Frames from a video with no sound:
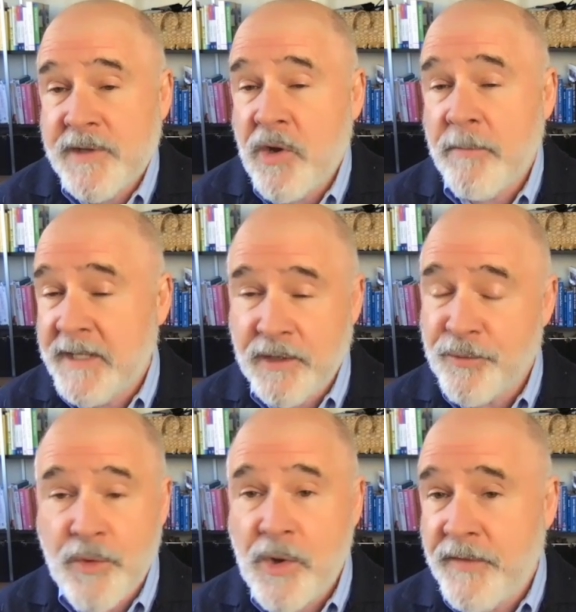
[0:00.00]
They all play a
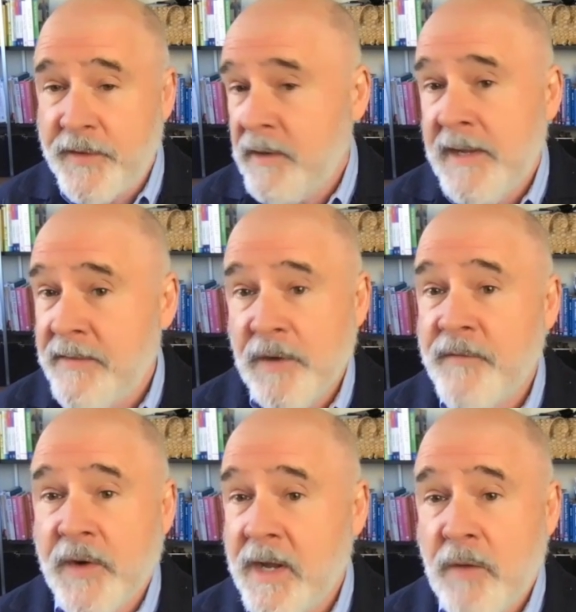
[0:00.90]
role. They're they're
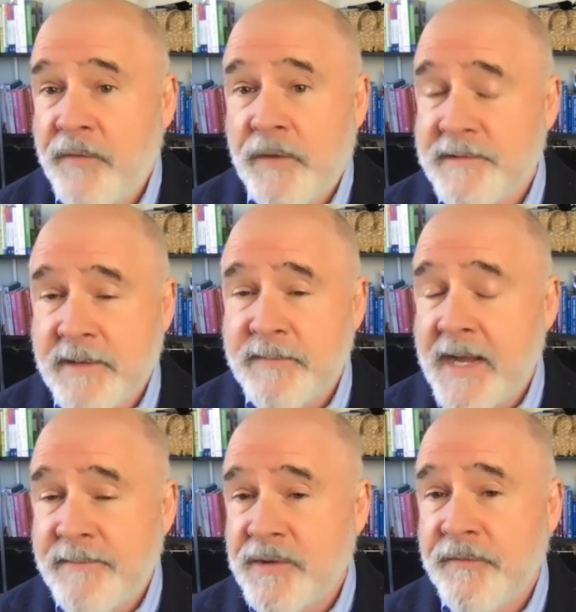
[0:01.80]
very helpful and
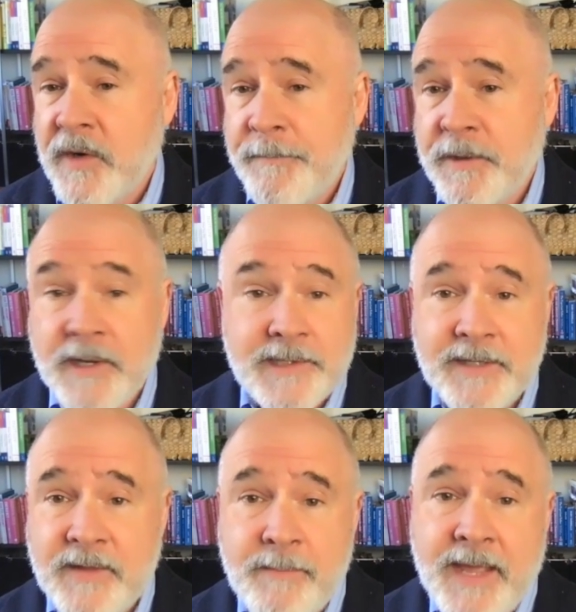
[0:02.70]
sometimes they're very
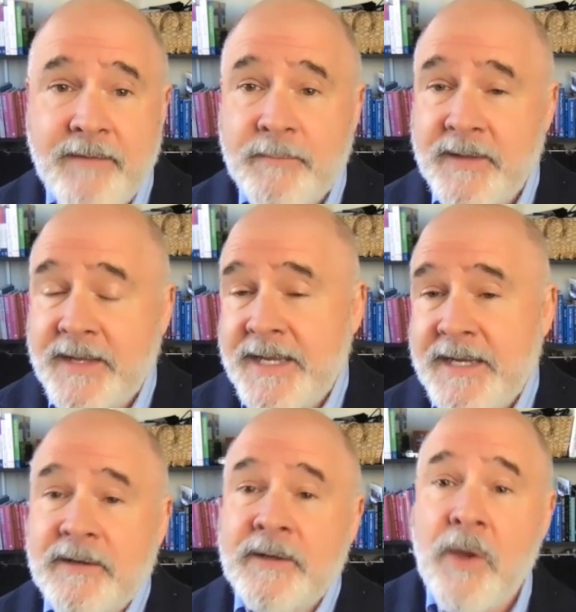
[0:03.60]
productive. They may even be the key
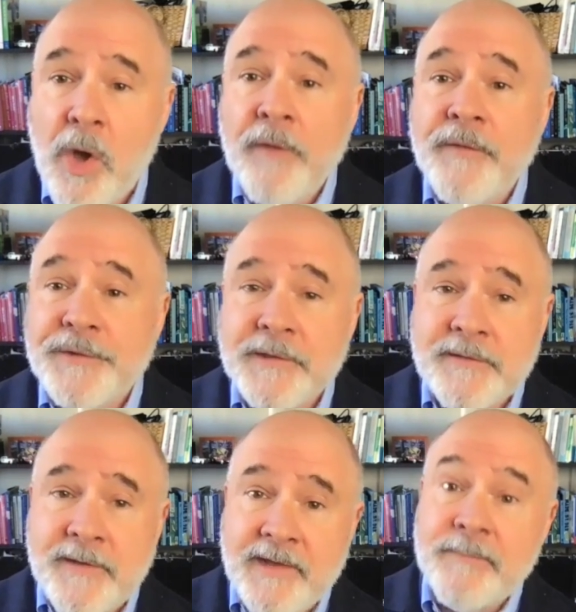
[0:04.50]
to all of your
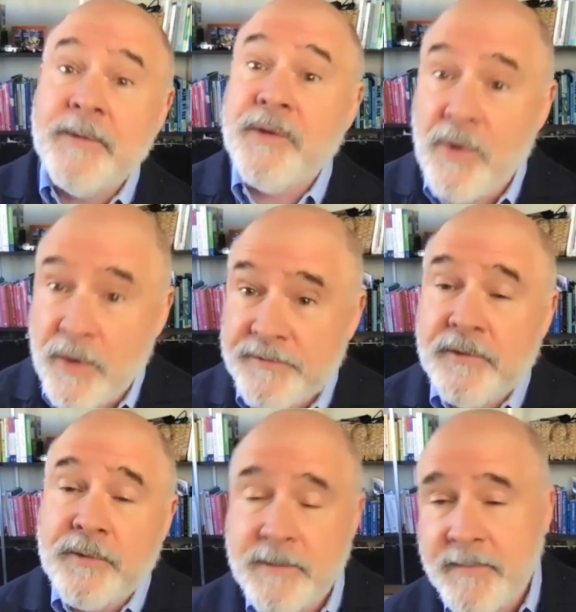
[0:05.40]
success, but they're
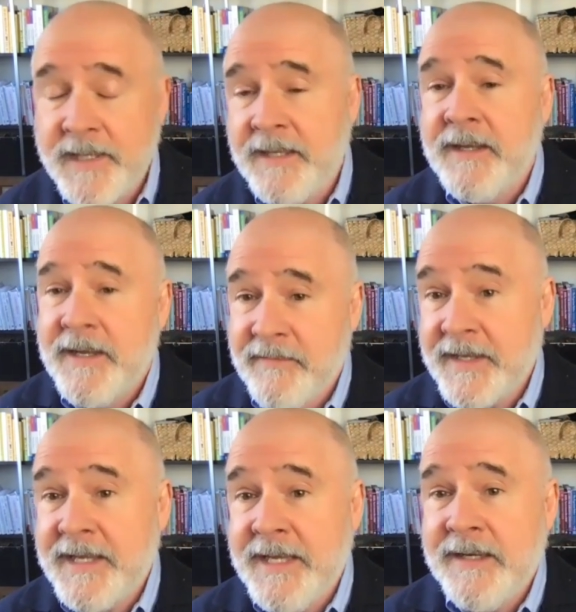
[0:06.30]
also can be the
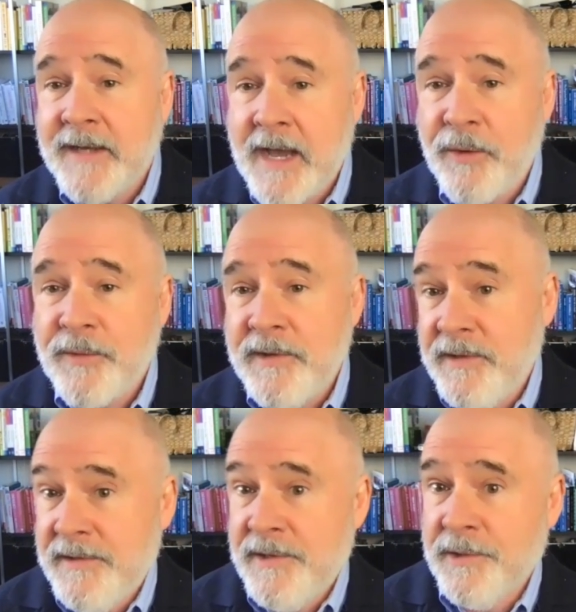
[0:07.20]
key to how
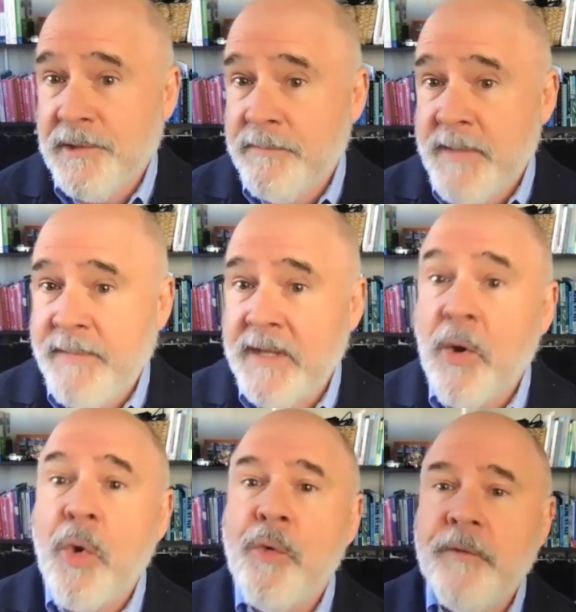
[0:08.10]
you're maybe
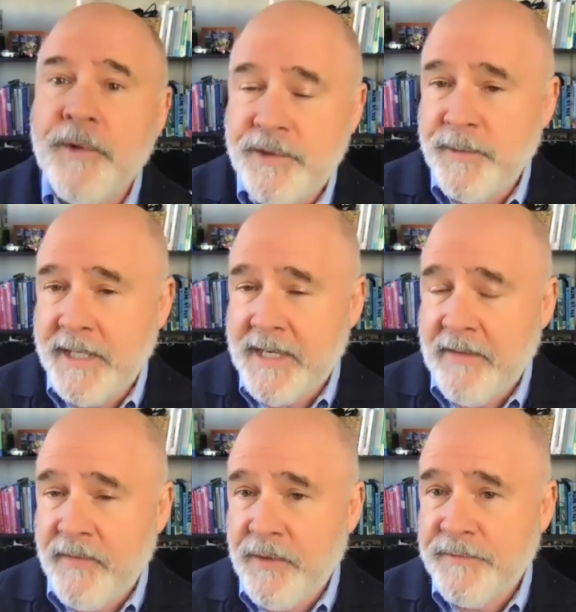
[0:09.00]
overdoing it
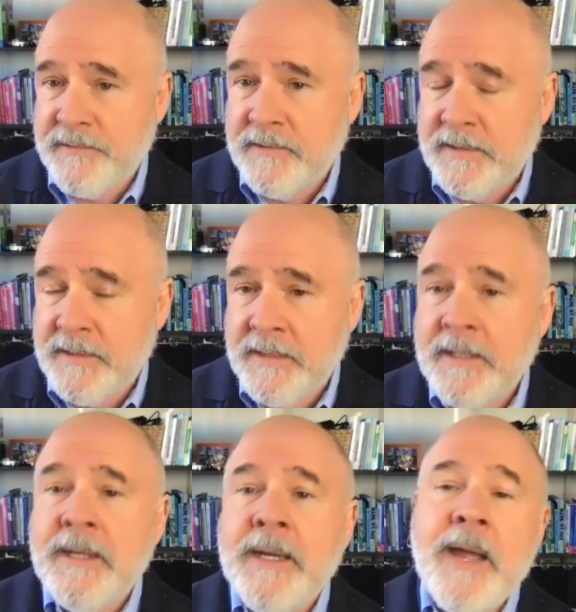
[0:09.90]
on those. Mm,
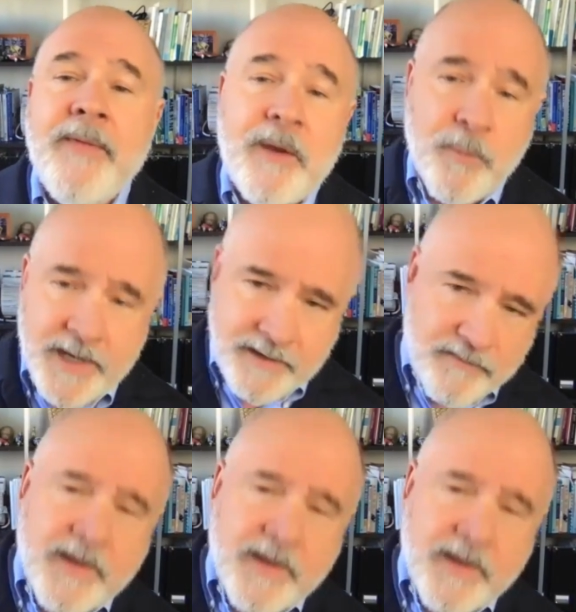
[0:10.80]
mm-hmm. And then we yeah.